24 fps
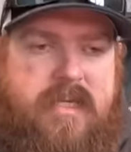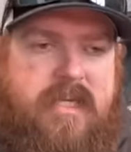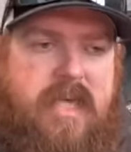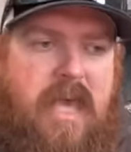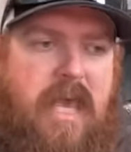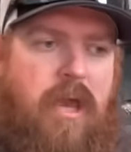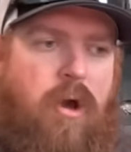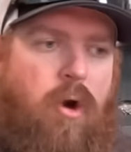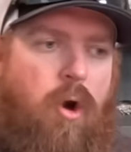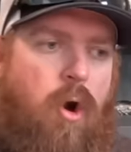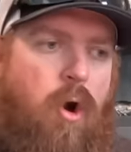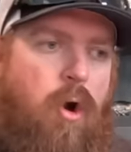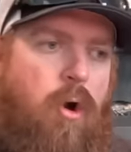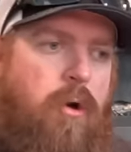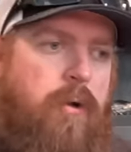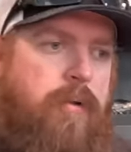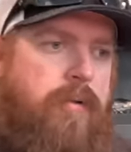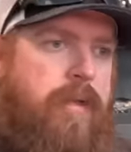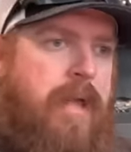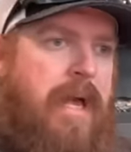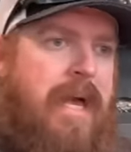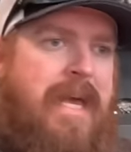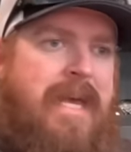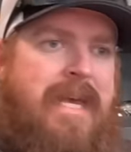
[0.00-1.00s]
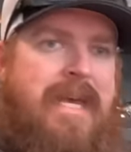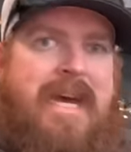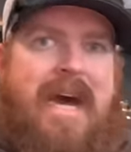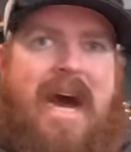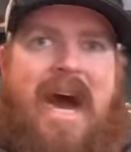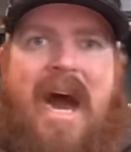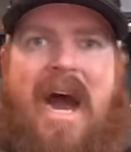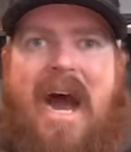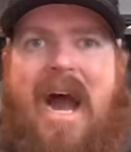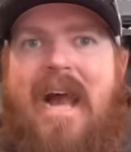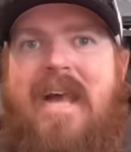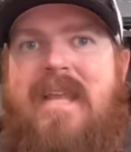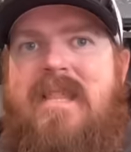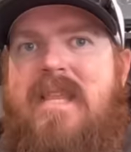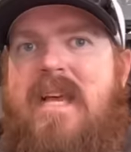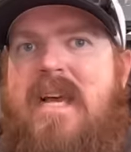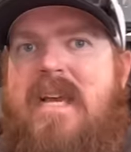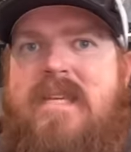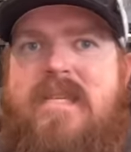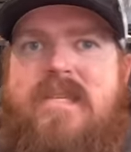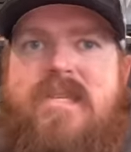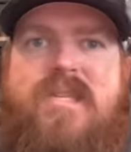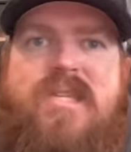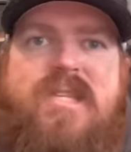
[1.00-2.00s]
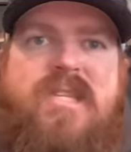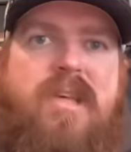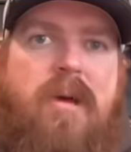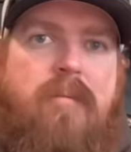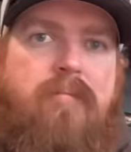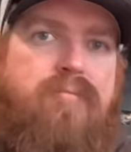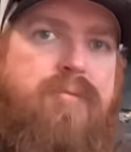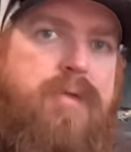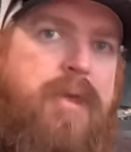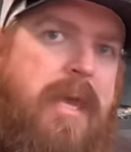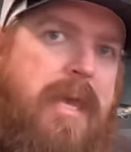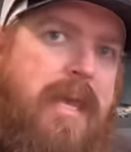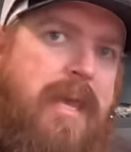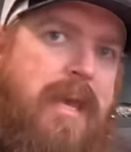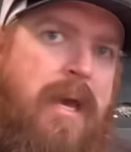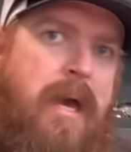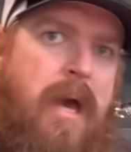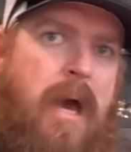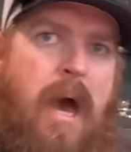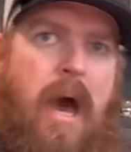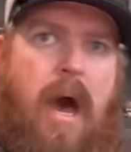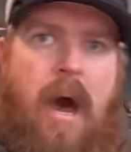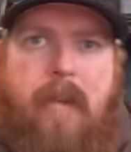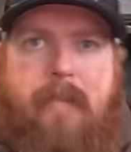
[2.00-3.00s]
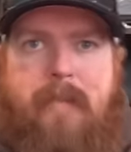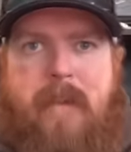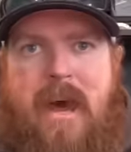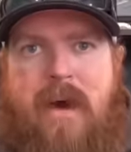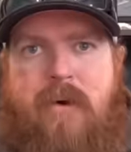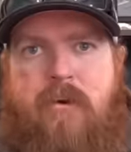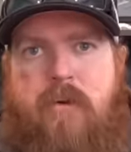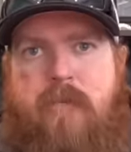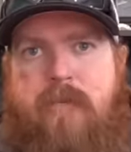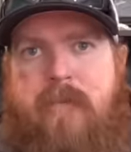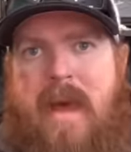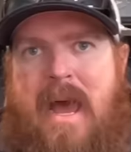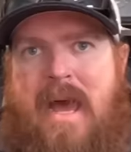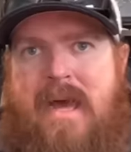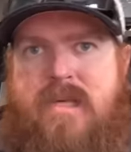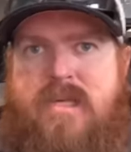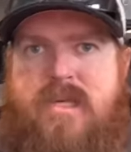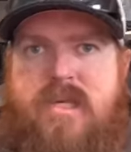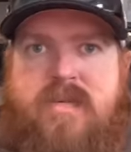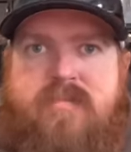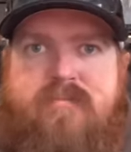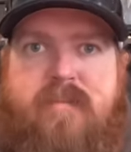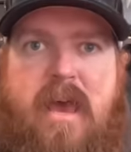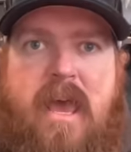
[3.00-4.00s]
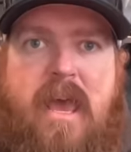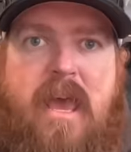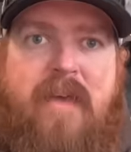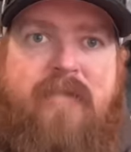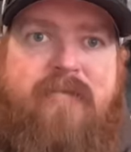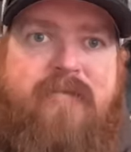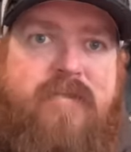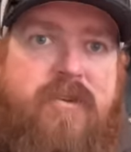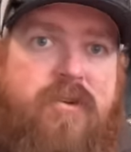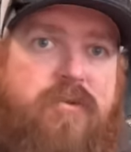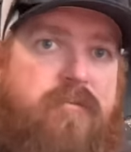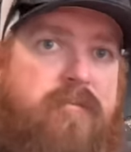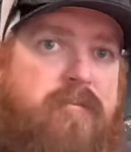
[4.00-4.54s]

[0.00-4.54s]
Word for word: They all highlight something about a bass's behavior.